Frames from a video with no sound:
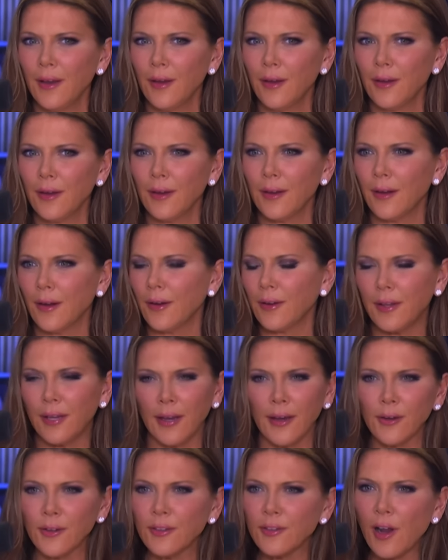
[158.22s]
You know,
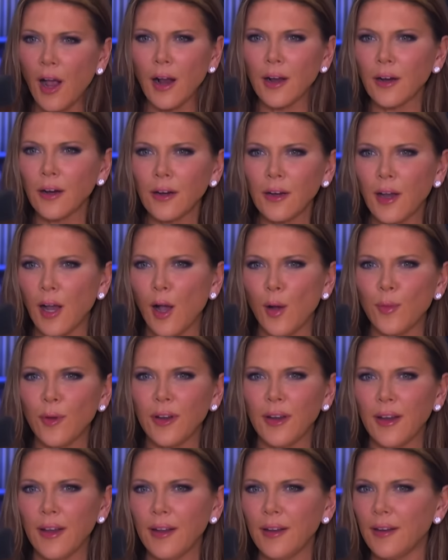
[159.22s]
here's Tucker
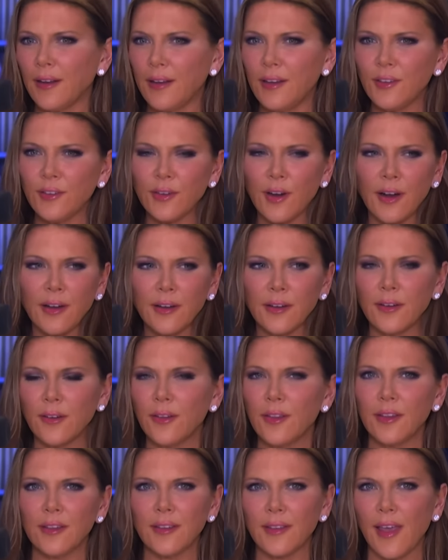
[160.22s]
coming in and he's trying to do
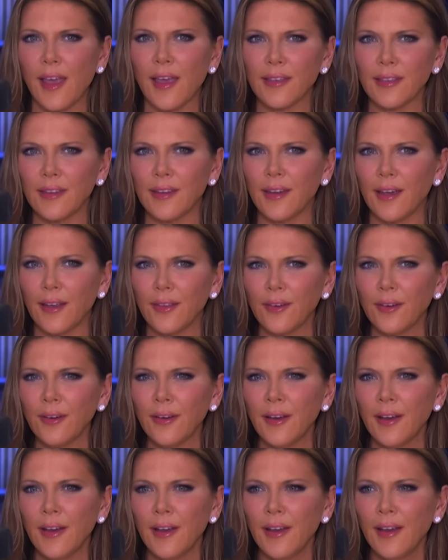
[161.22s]
this, that, and the other.
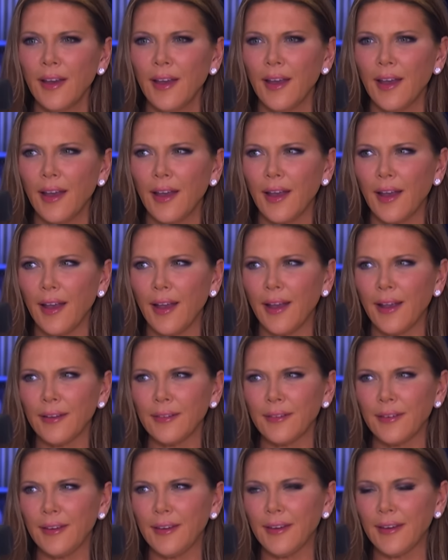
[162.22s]

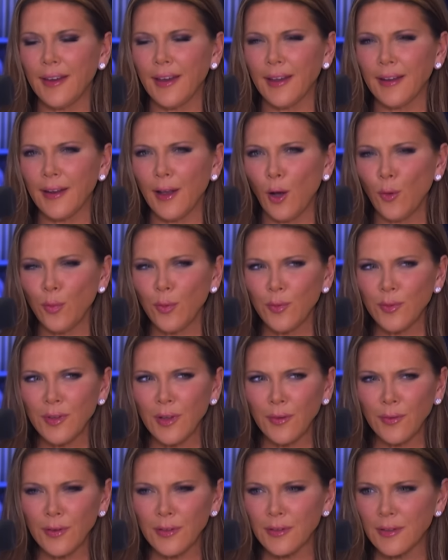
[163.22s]
And he can't help
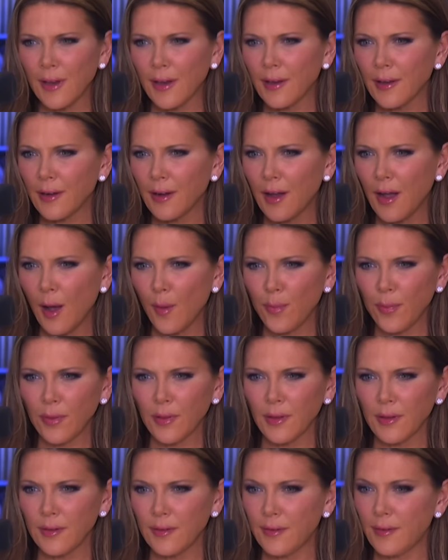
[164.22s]
himself. He's taking a couple
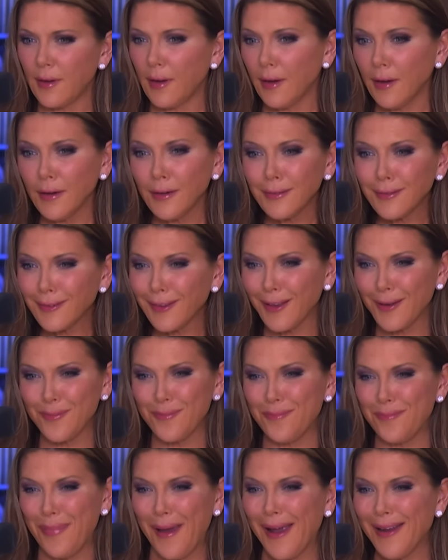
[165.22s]
of digs
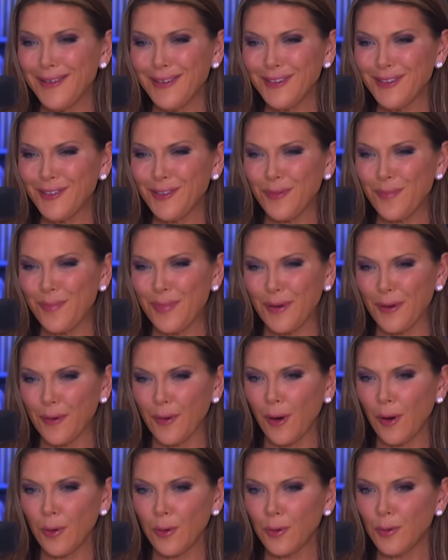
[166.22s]
at Ben
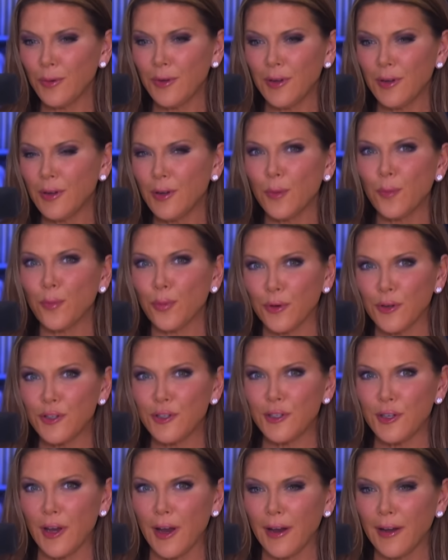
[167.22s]
Shapiro, who didn't
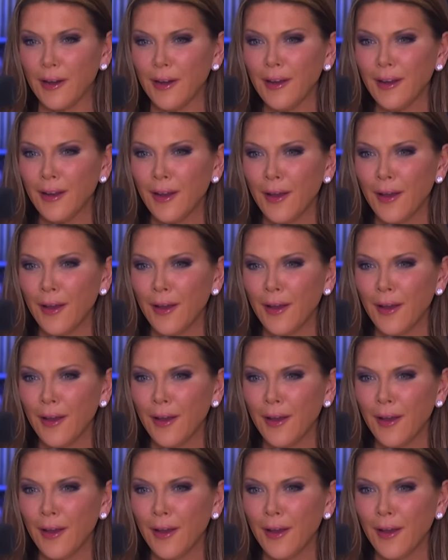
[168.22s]
appreciate it.